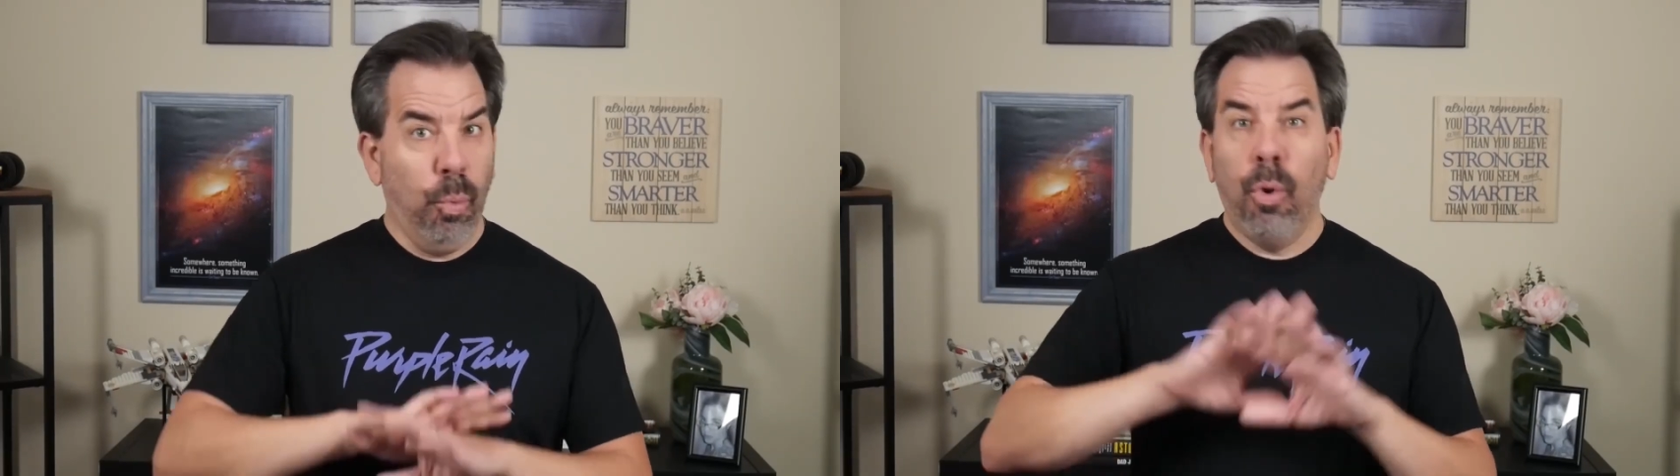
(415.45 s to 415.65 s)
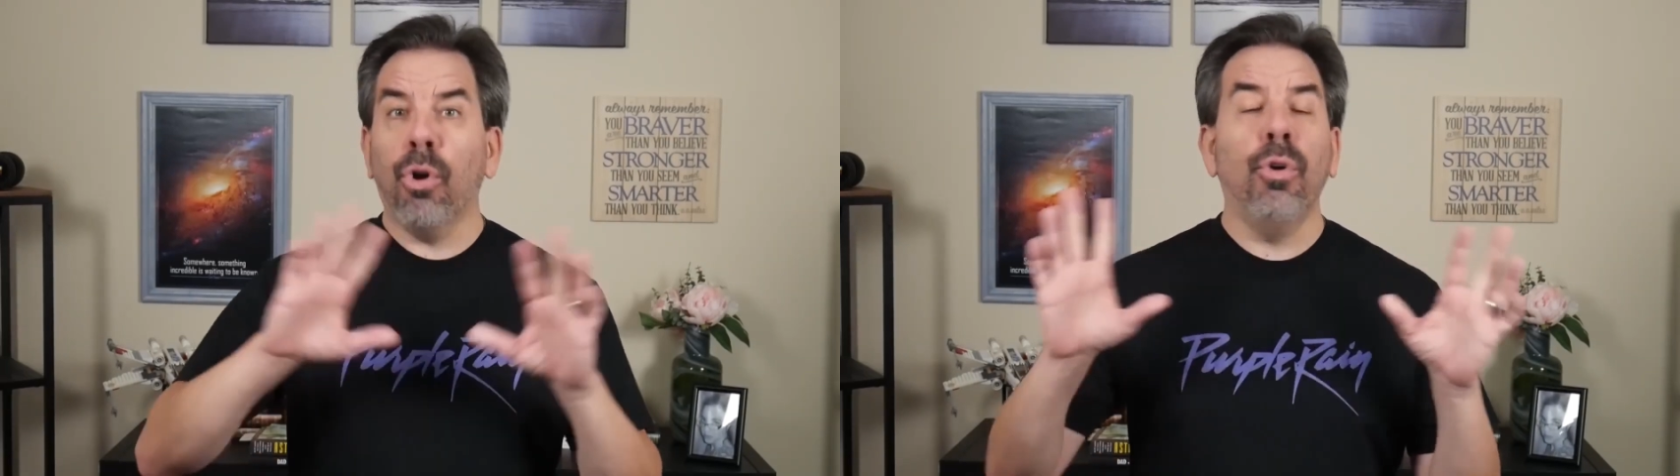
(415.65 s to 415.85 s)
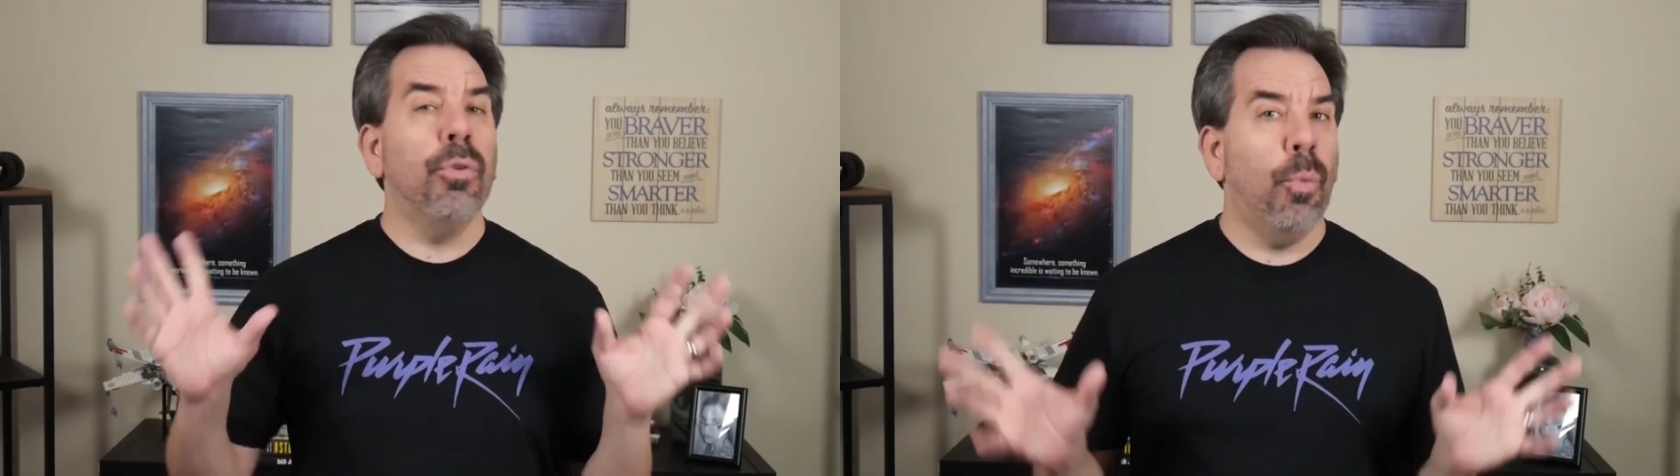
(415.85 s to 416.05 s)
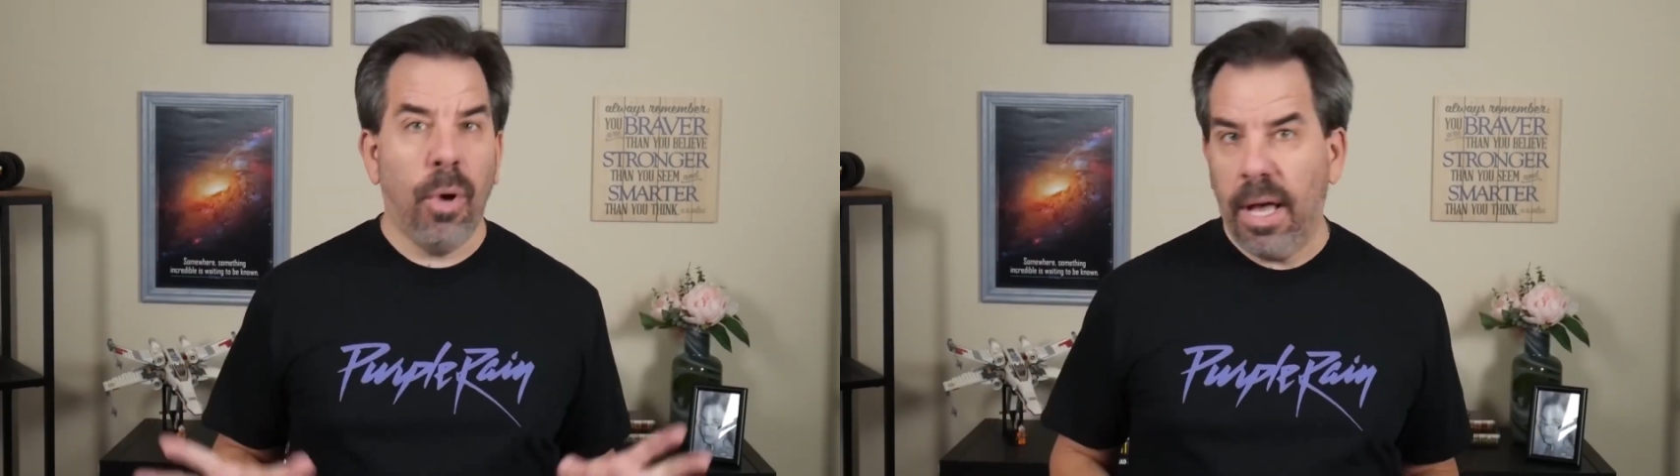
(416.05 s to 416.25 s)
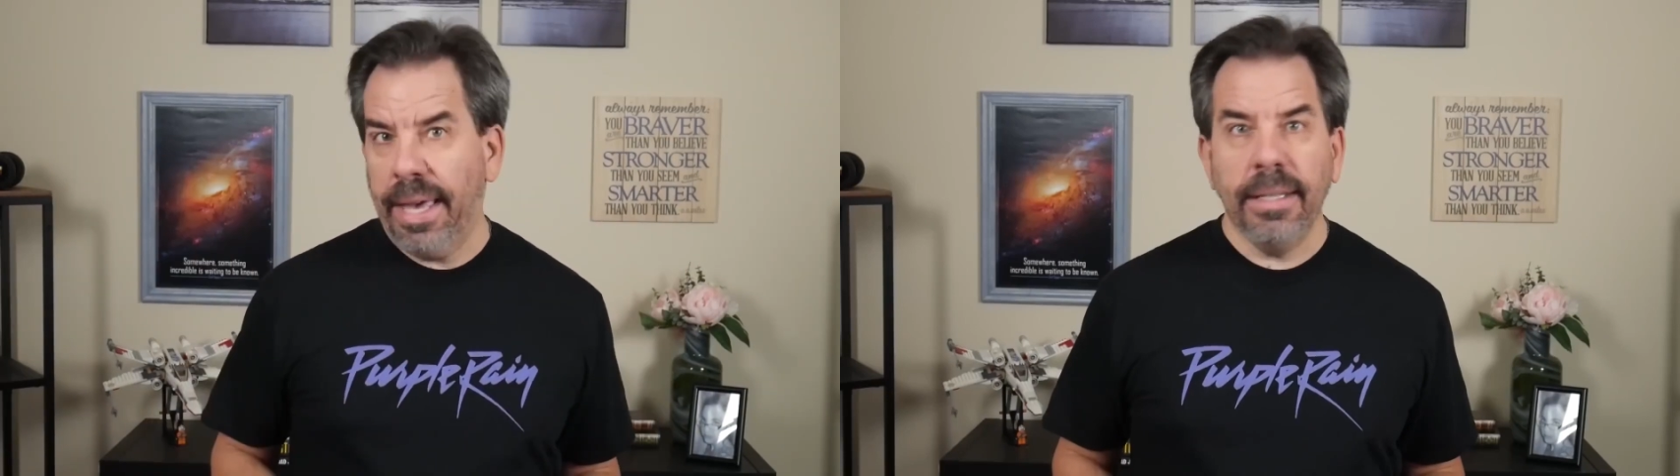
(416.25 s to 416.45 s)

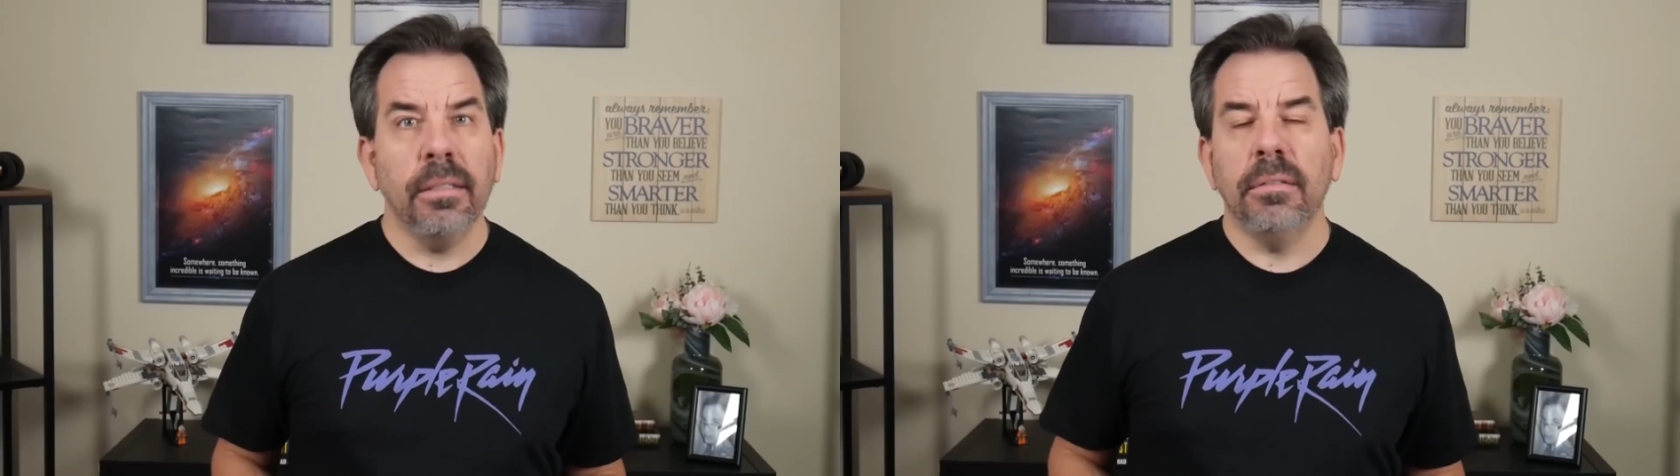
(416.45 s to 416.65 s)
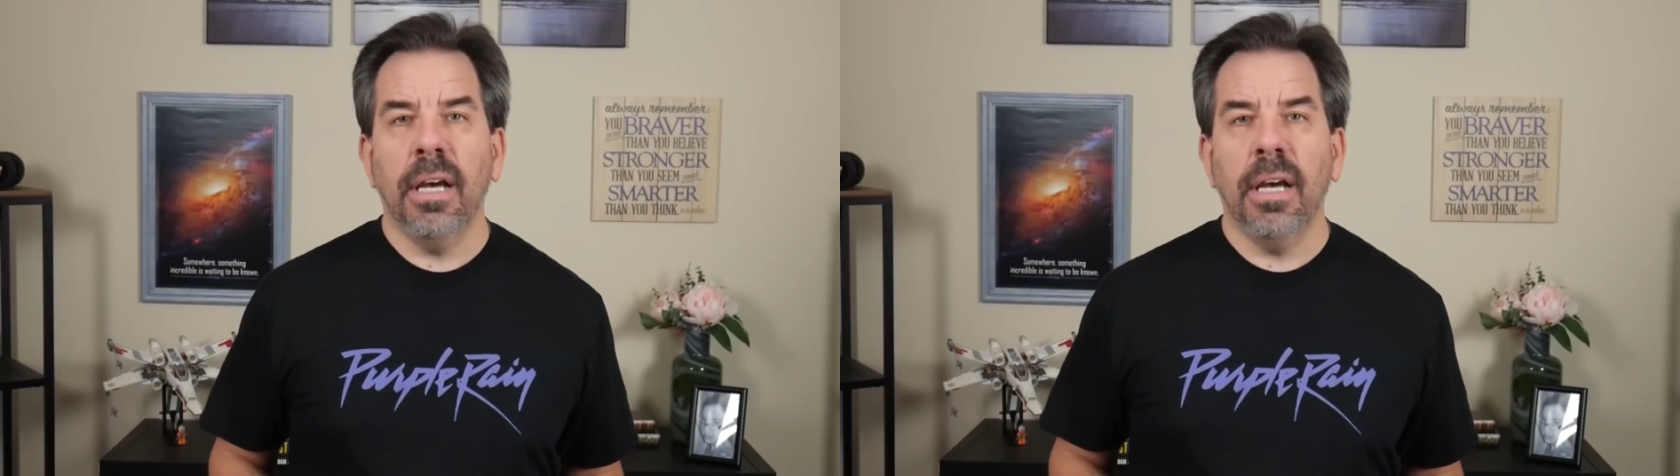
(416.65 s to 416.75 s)
worldwide,